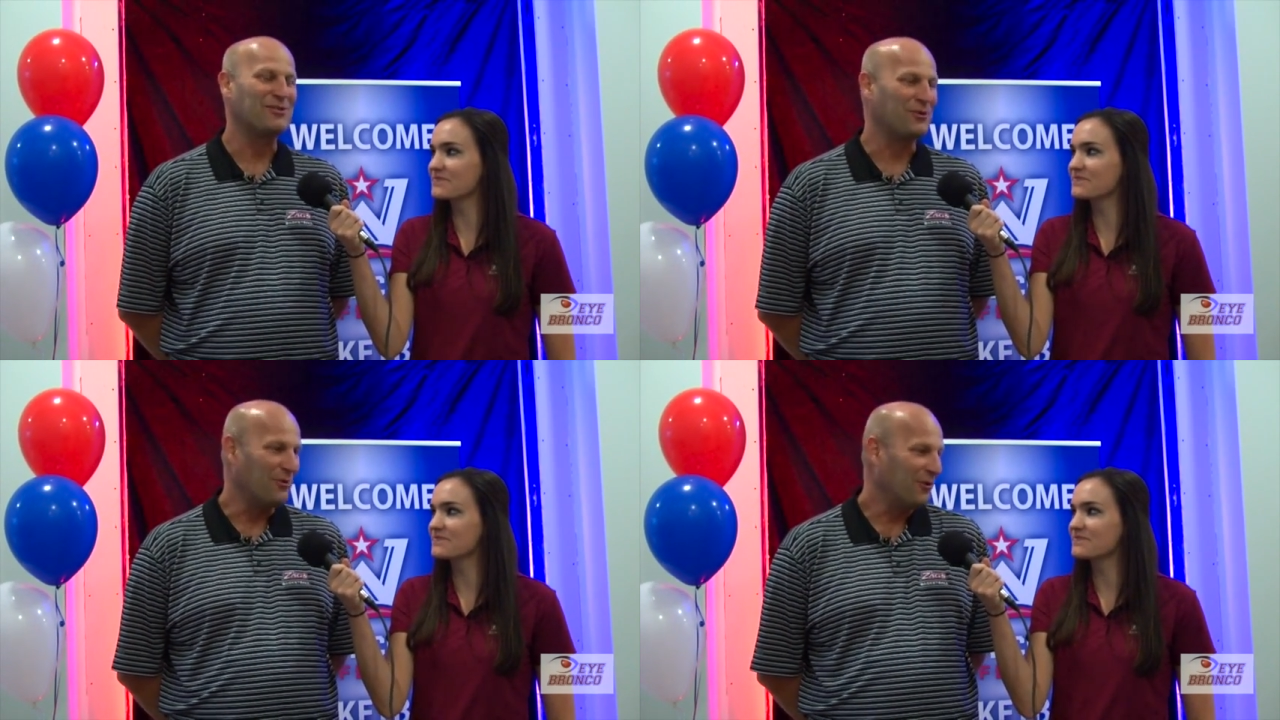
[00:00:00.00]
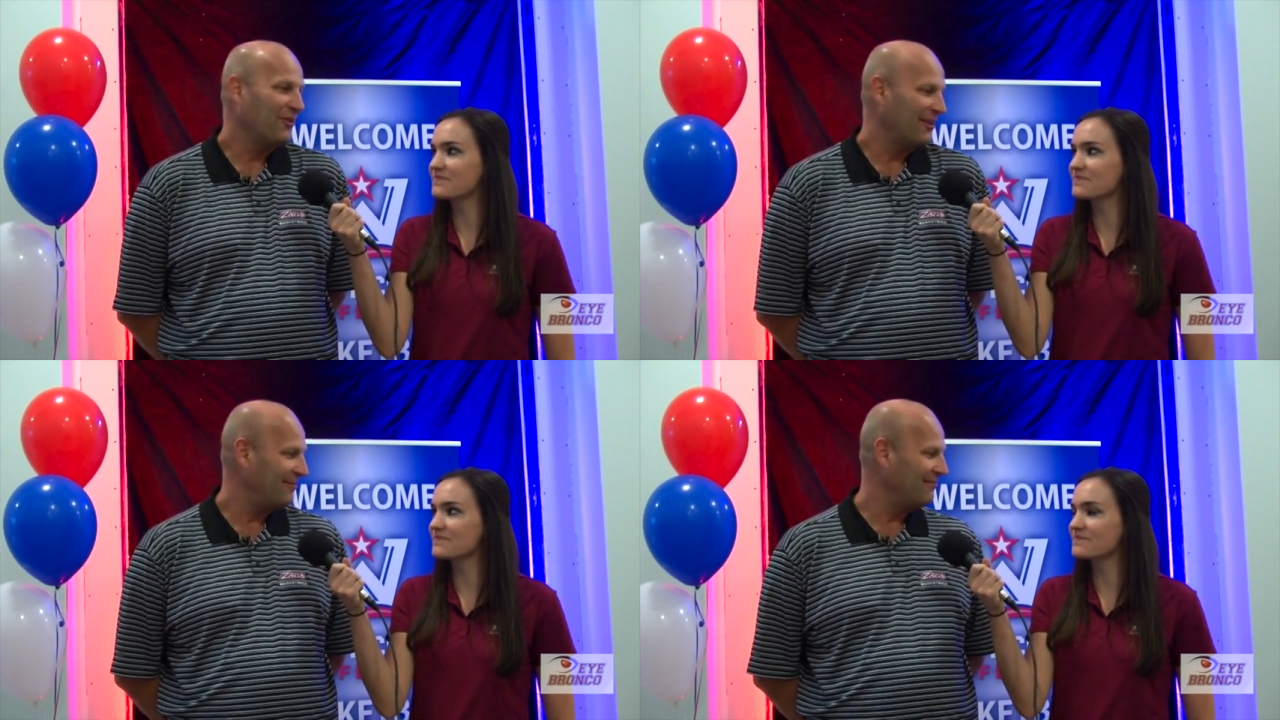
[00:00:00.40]
Speaker 1: the
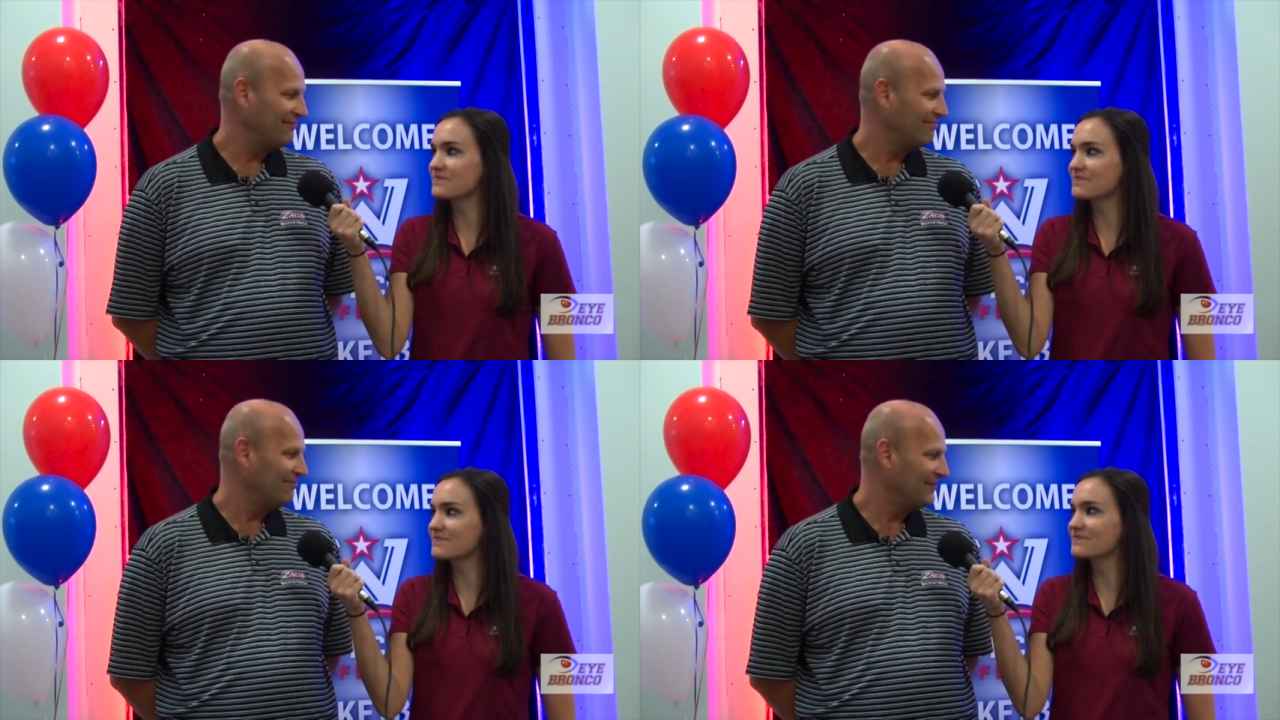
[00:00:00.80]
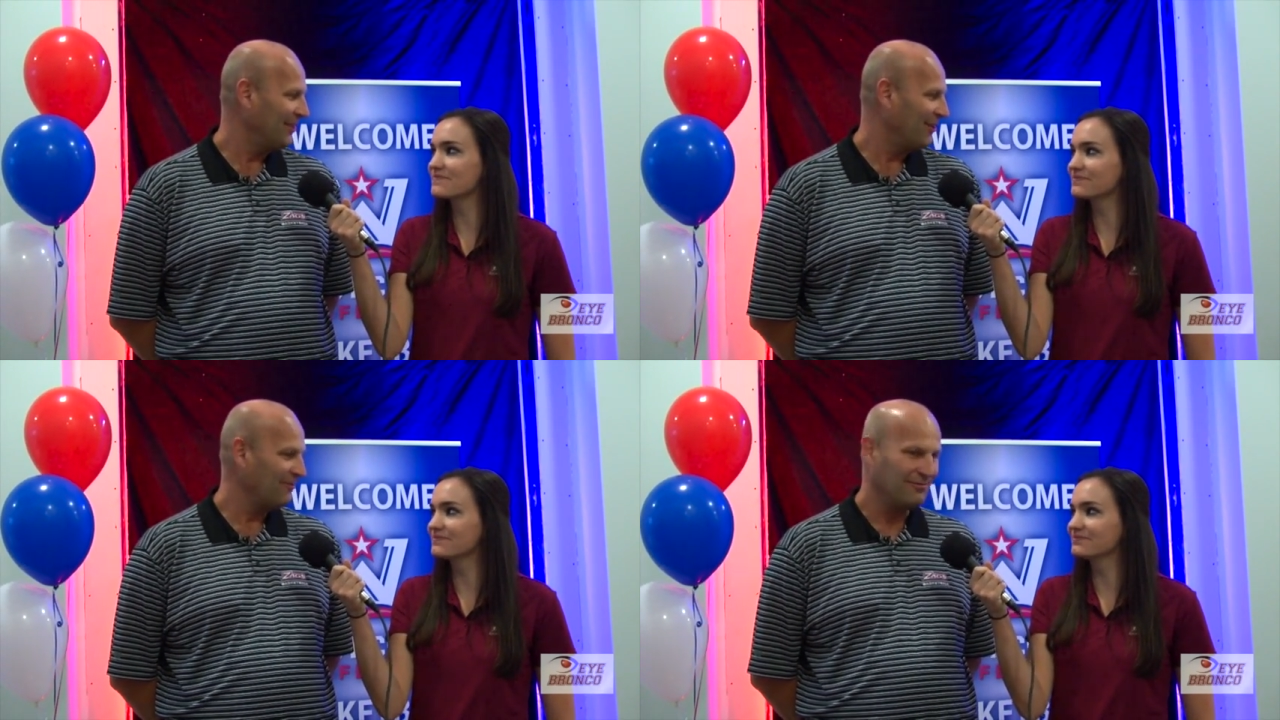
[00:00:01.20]
school that,
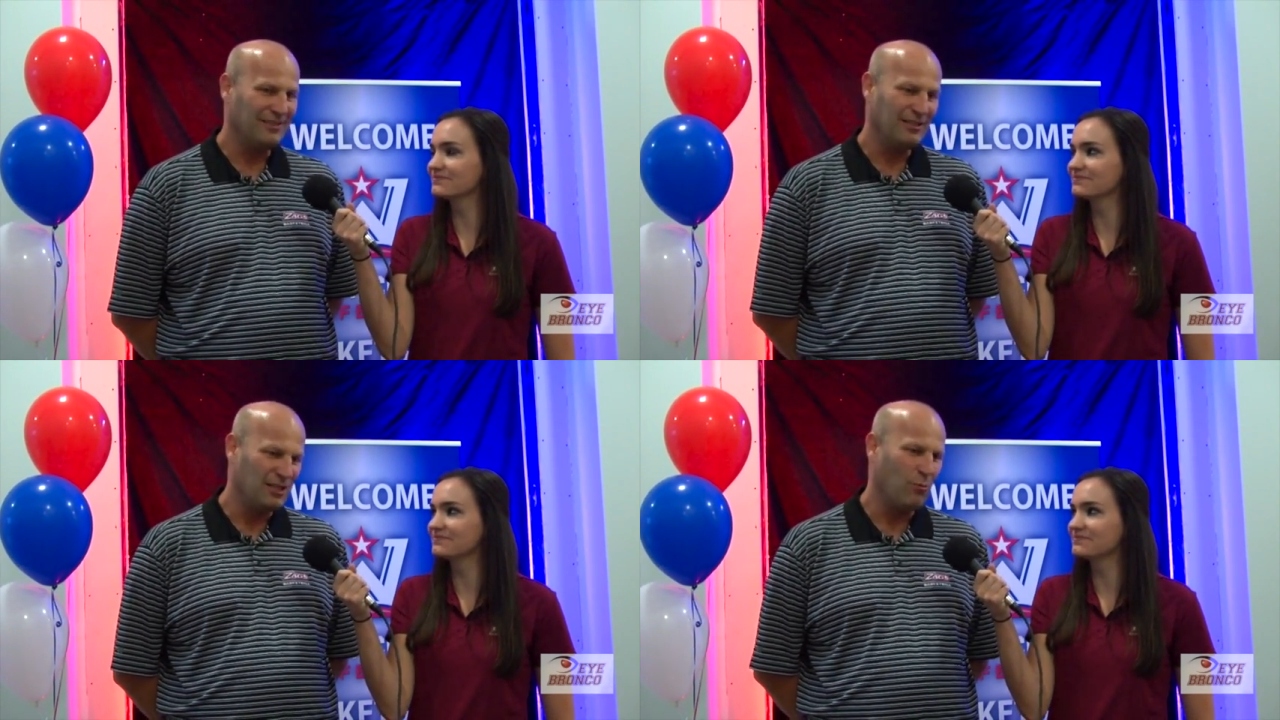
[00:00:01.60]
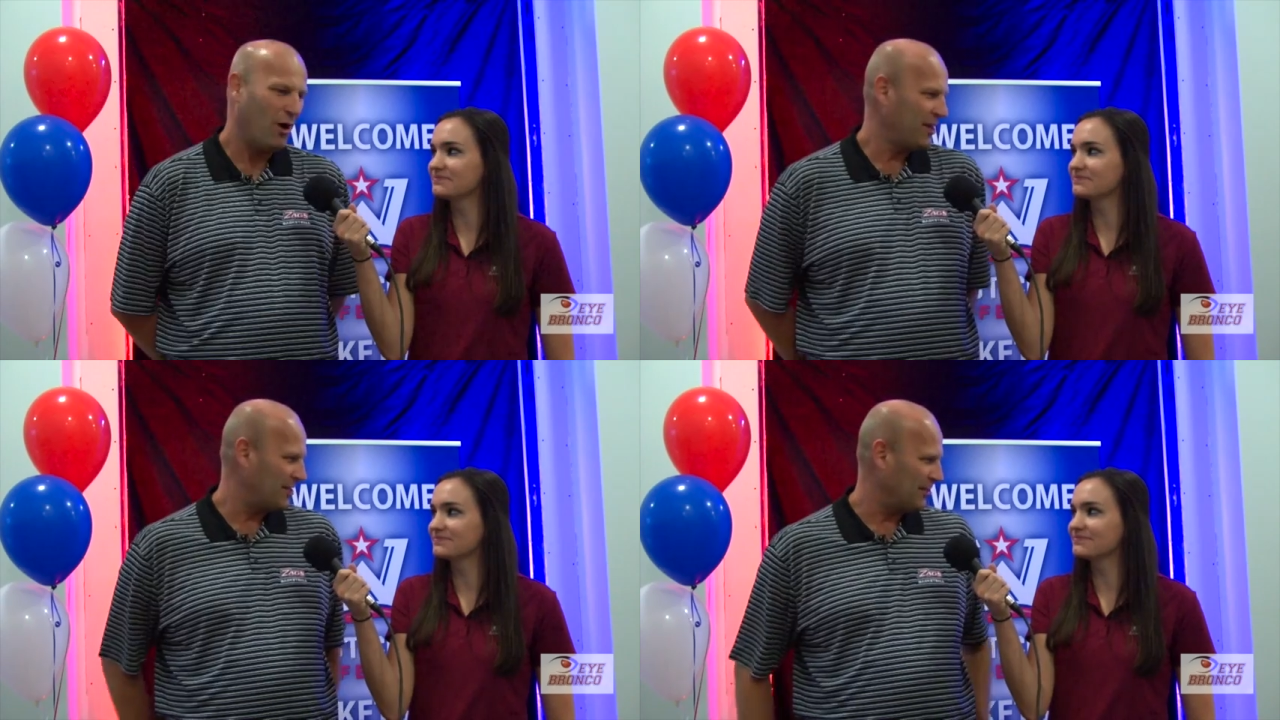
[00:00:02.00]
you know, you,
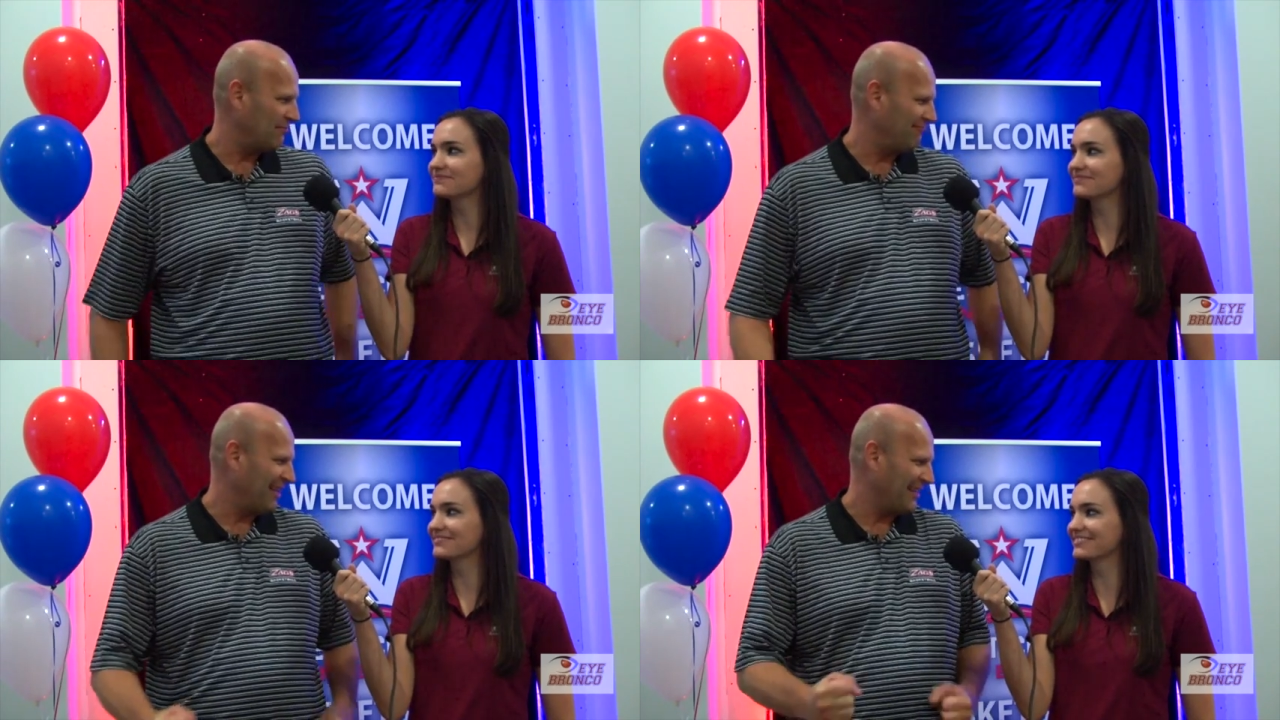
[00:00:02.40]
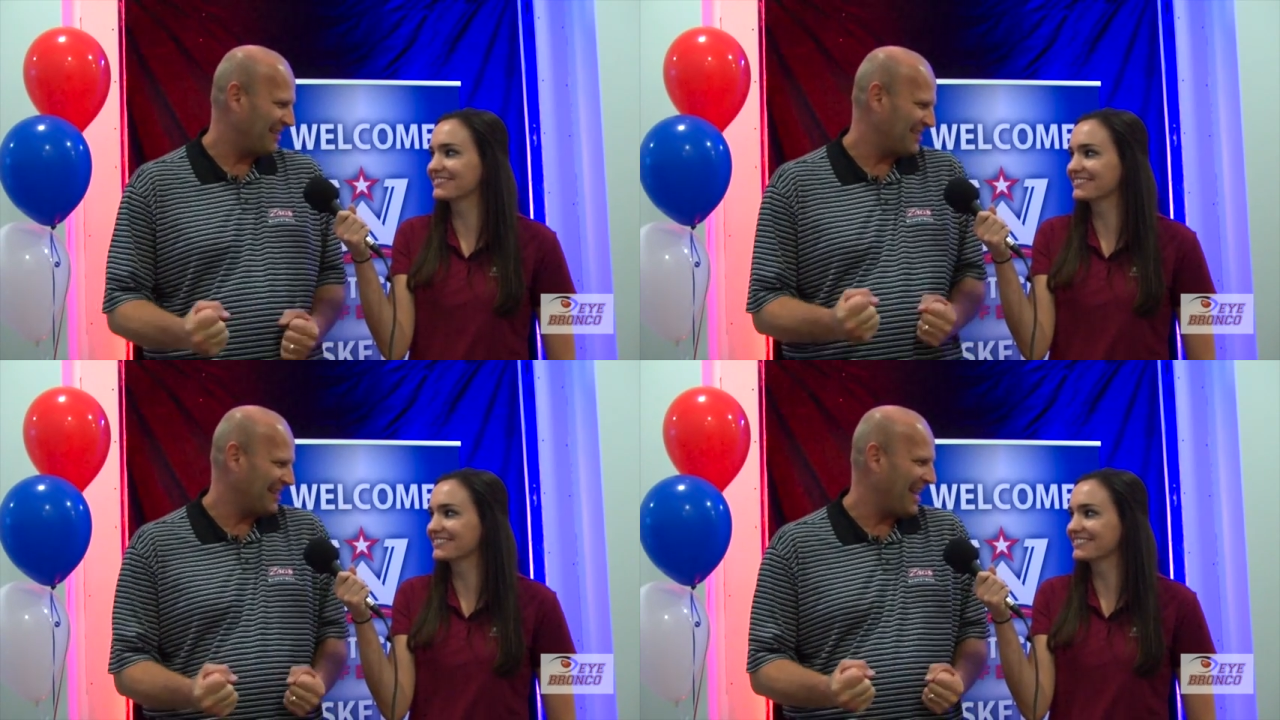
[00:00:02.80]
you wanted to
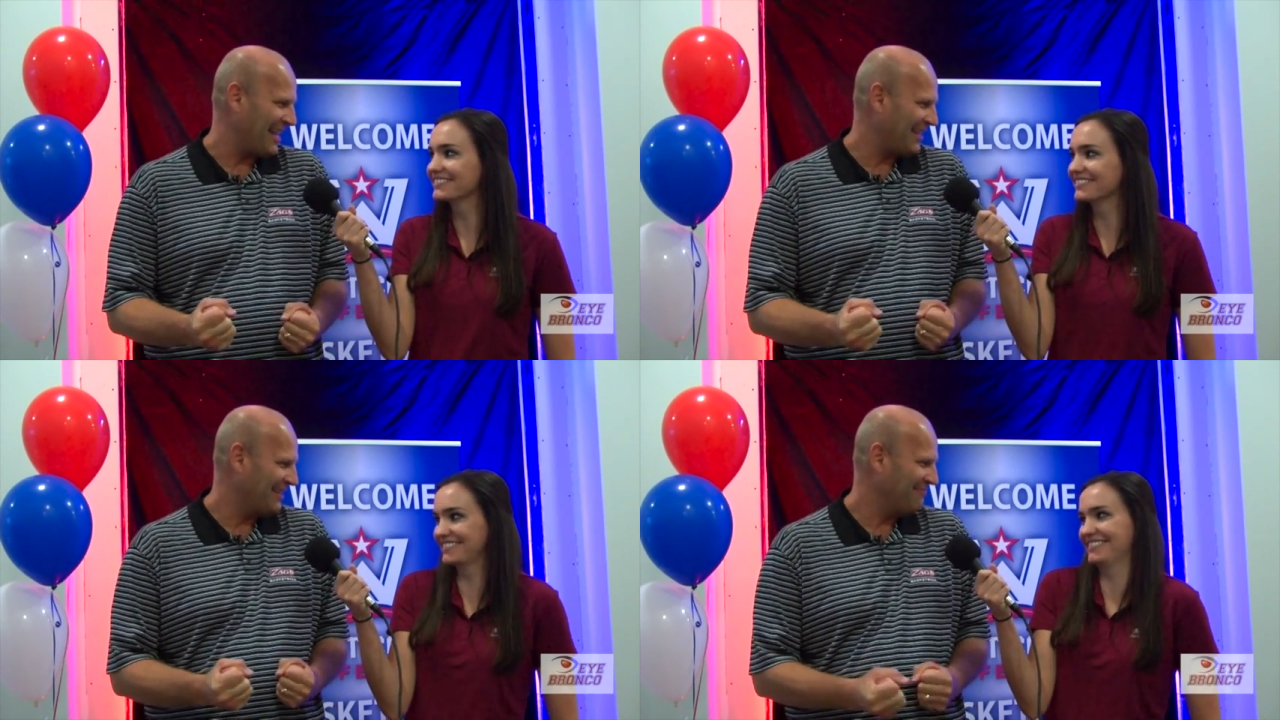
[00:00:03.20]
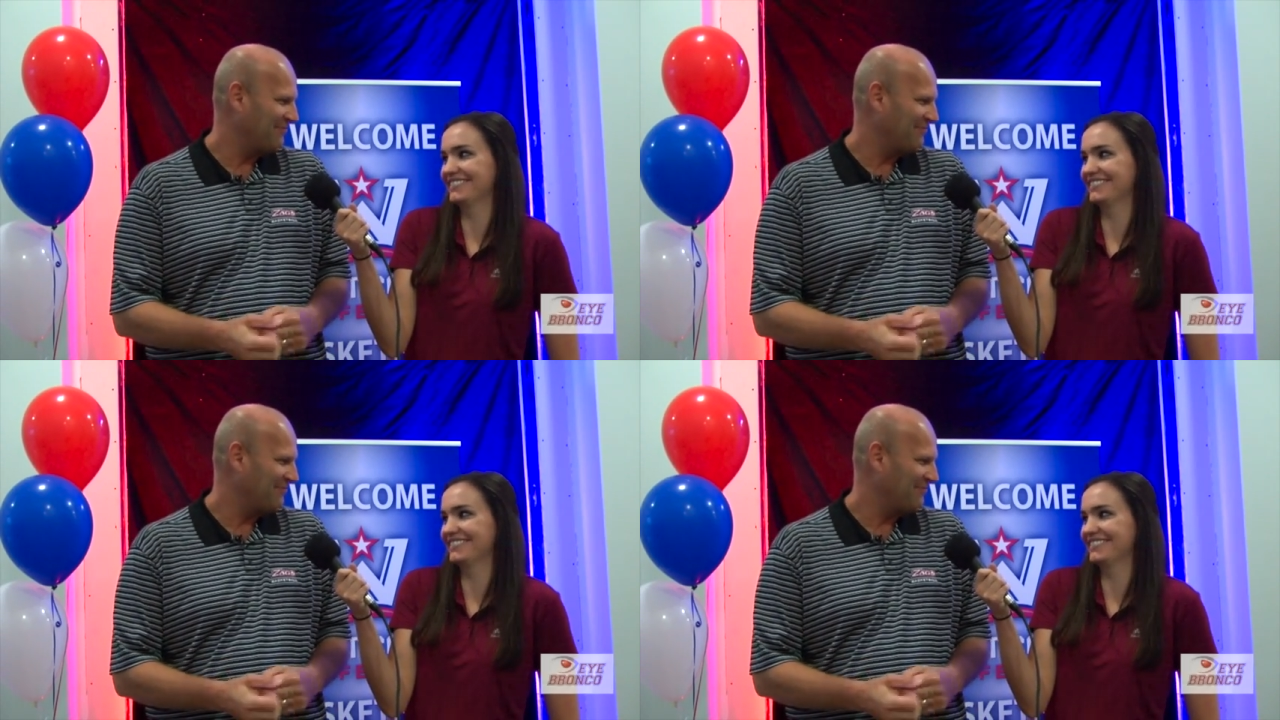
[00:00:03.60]
like dislike.